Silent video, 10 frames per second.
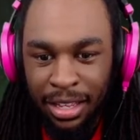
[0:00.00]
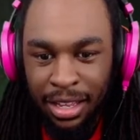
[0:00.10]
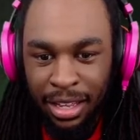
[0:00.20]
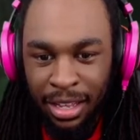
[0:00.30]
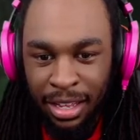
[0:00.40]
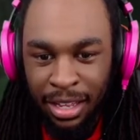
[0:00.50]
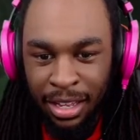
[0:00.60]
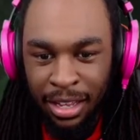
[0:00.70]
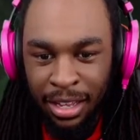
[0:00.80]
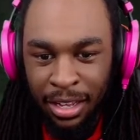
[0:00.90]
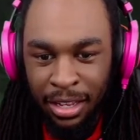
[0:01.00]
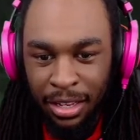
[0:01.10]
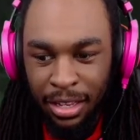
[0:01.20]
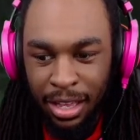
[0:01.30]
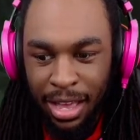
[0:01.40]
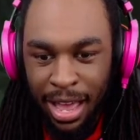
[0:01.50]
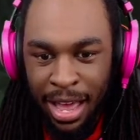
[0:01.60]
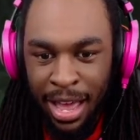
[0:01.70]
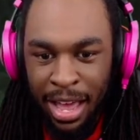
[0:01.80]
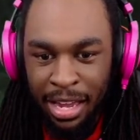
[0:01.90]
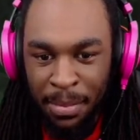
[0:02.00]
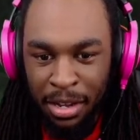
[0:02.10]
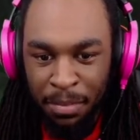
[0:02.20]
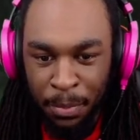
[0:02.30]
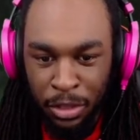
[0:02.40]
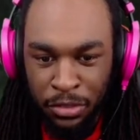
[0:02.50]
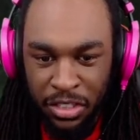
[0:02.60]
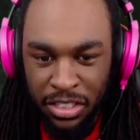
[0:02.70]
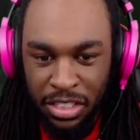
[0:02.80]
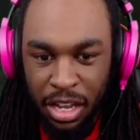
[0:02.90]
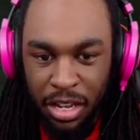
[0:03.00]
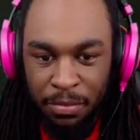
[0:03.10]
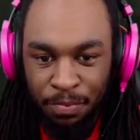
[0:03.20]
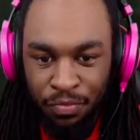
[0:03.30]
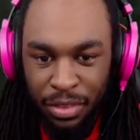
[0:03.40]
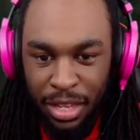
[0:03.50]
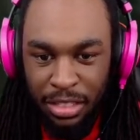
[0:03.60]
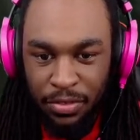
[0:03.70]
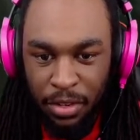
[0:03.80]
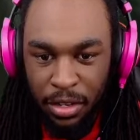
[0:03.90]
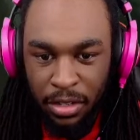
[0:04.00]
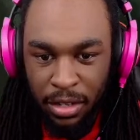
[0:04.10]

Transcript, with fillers: Uh, and I'm out of bolts for this gun. That's fun.